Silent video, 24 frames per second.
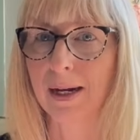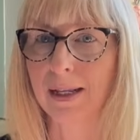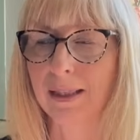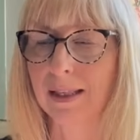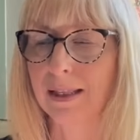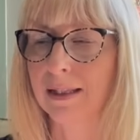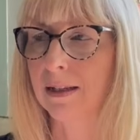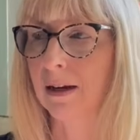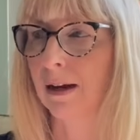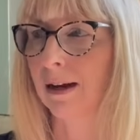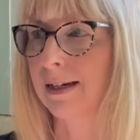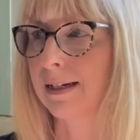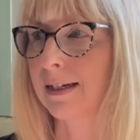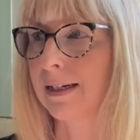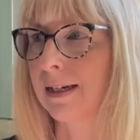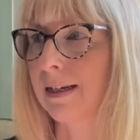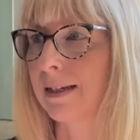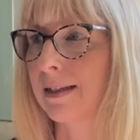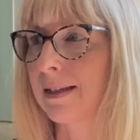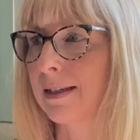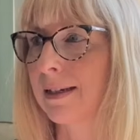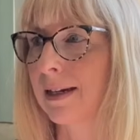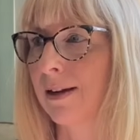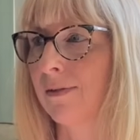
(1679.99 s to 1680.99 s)
in the
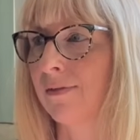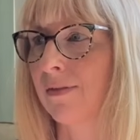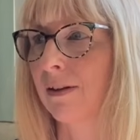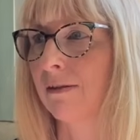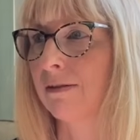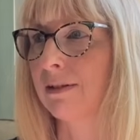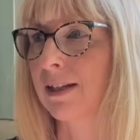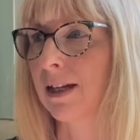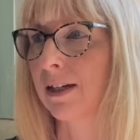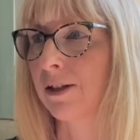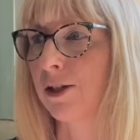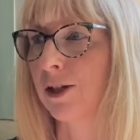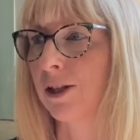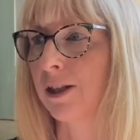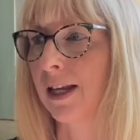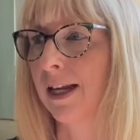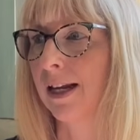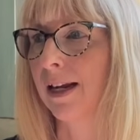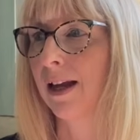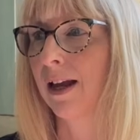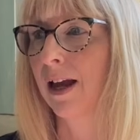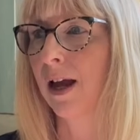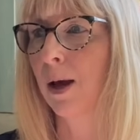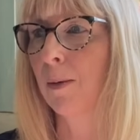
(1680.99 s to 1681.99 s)
slightest, if there is such a
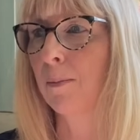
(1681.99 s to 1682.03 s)
thing.